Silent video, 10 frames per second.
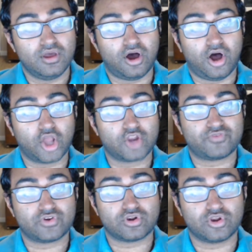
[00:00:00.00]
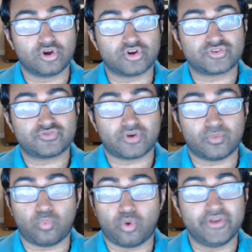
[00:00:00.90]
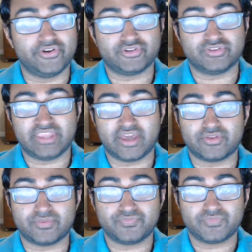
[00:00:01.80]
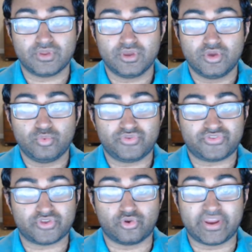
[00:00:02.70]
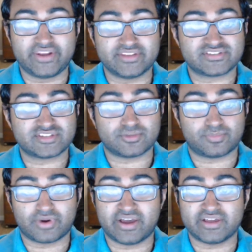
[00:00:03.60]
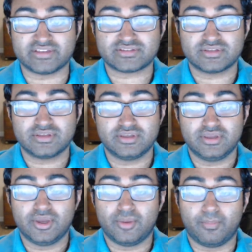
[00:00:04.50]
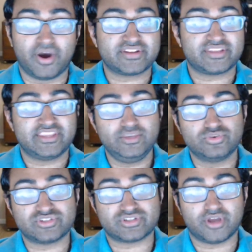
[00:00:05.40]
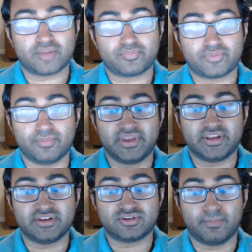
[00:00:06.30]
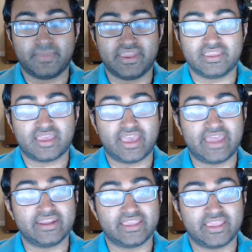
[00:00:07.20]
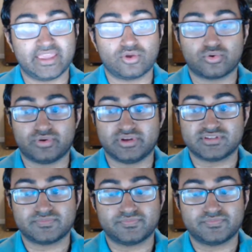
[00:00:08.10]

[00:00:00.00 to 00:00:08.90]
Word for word: Oliver looked from one to the other with the greatest surprise, but he was not permitted to make any inquiries.